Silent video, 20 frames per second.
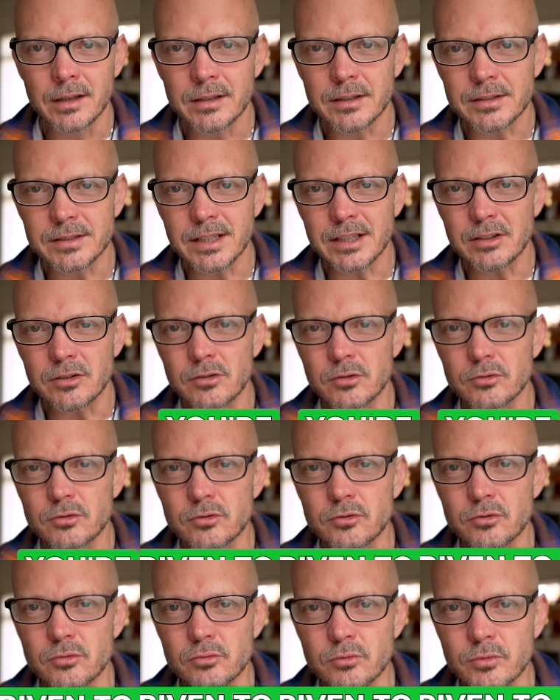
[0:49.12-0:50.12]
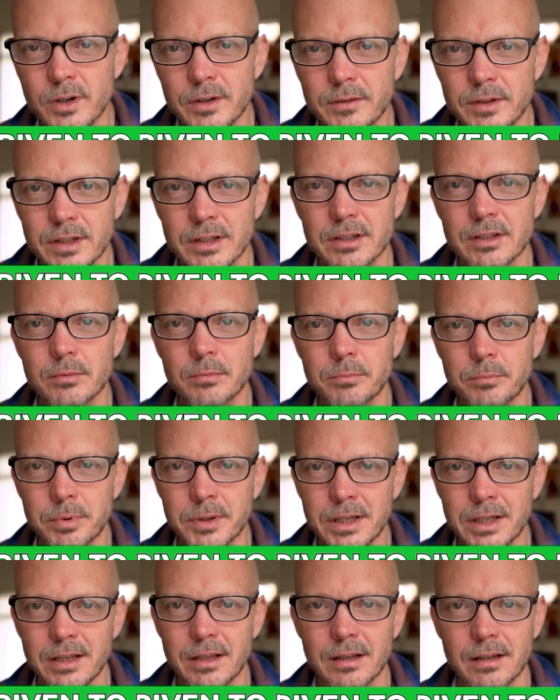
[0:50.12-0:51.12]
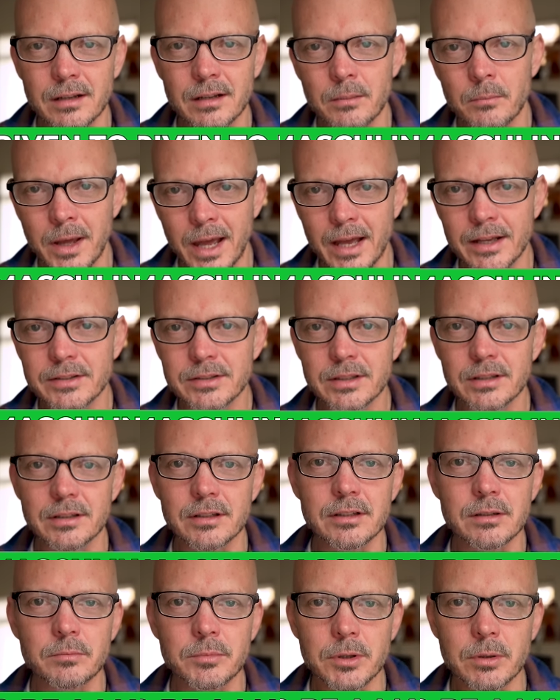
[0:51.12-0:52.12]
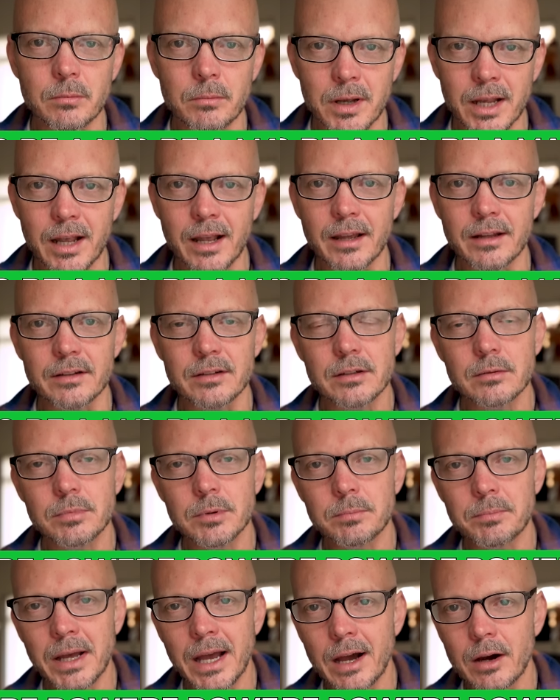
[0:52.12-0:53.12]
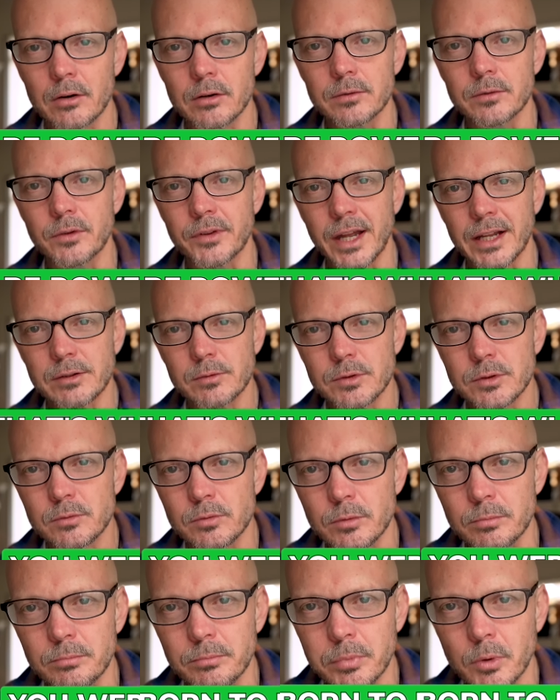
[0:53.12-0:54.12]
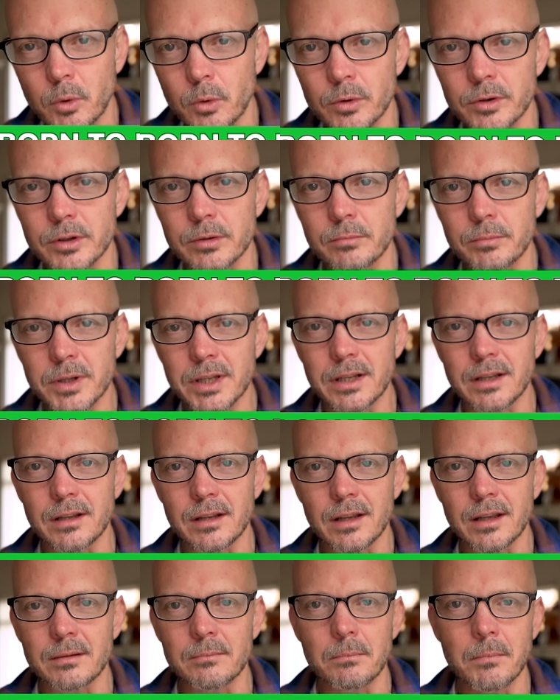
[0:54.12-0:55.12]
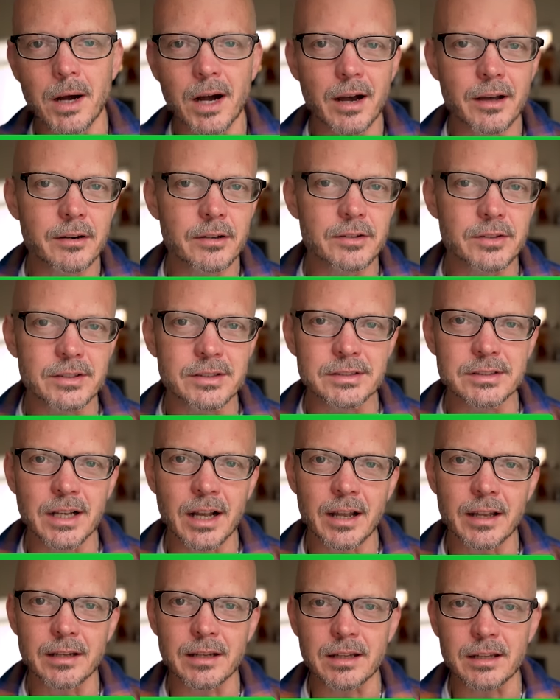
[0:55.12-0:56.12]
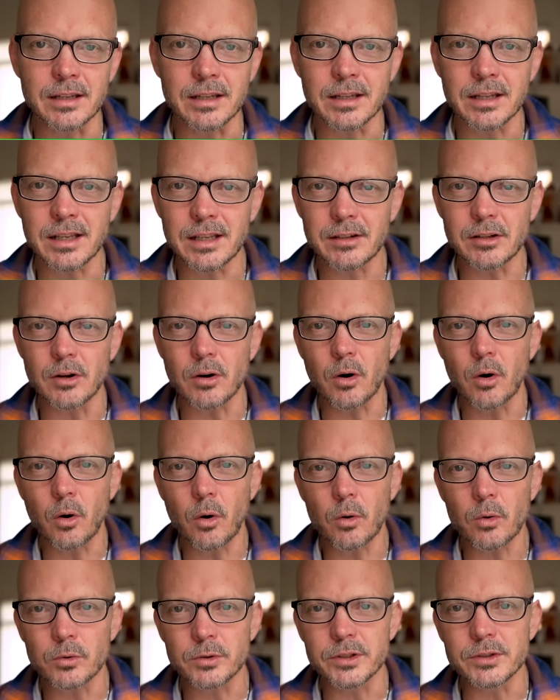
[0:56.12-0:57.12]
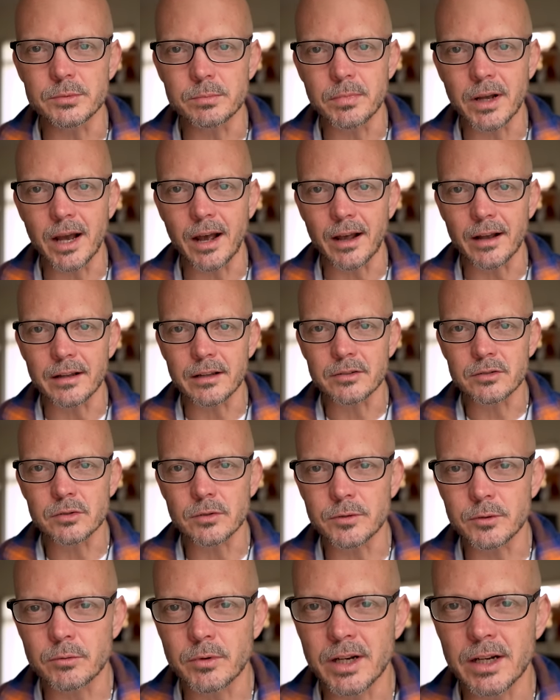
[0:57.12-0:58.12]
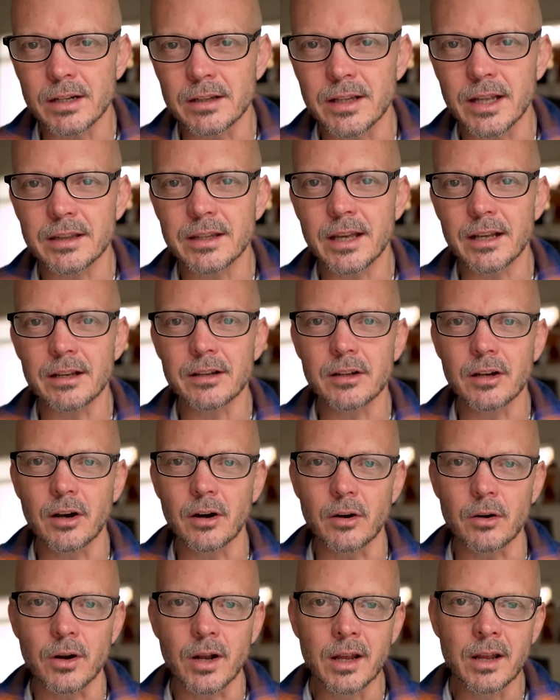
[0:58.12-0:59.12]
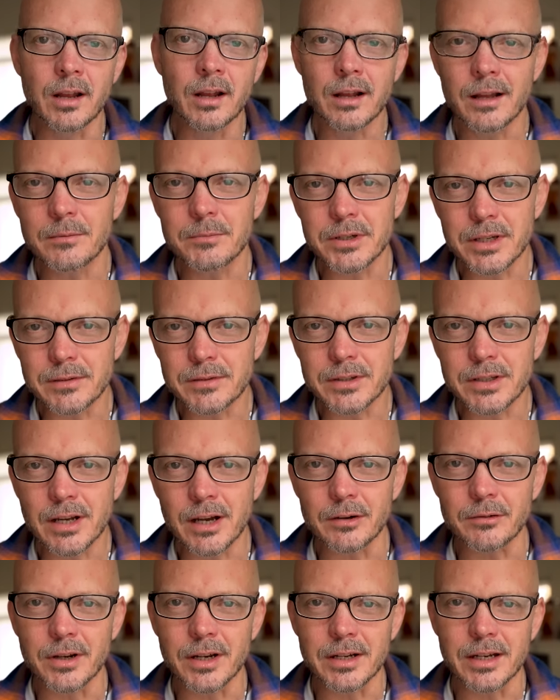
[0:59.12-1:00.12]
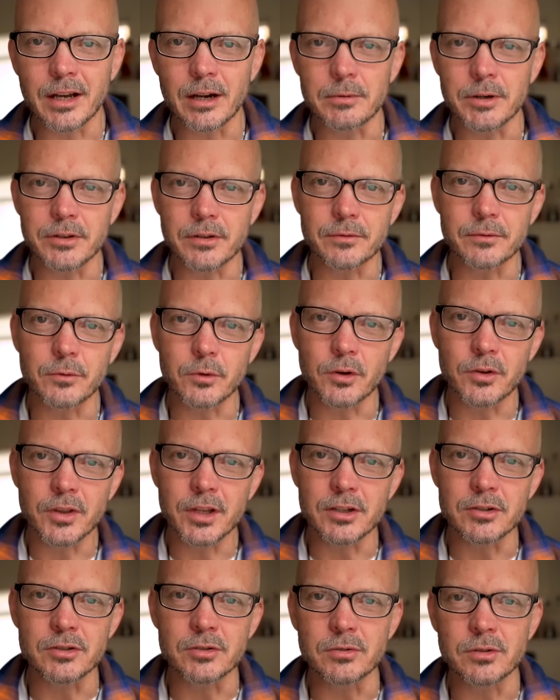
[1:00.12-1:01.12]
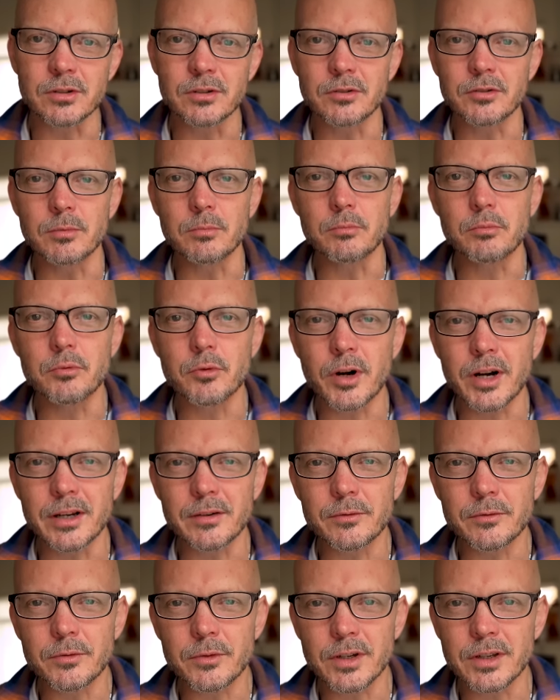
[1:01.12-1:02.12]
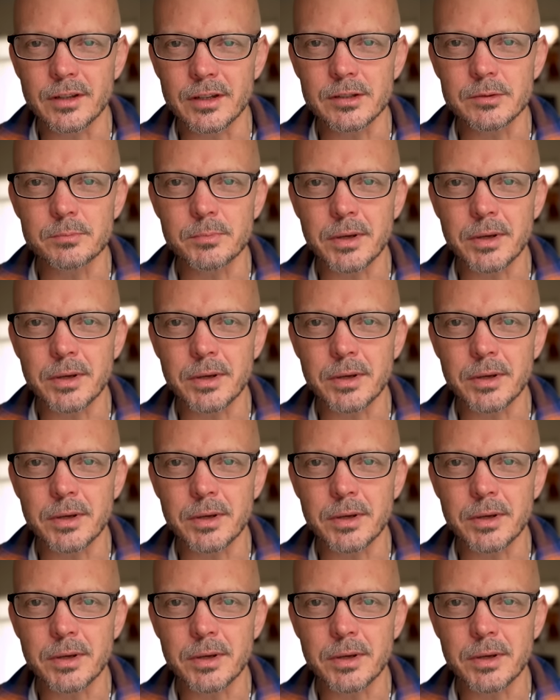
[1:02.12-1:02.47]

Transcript: You see, you're driven to be masculine, to be a man, to be powerful. That's what you were born to be. And modern society and the ego hold us back. So if you're ready to let that go, I'm going to give a talk right now about the 4 things you can do to break free of this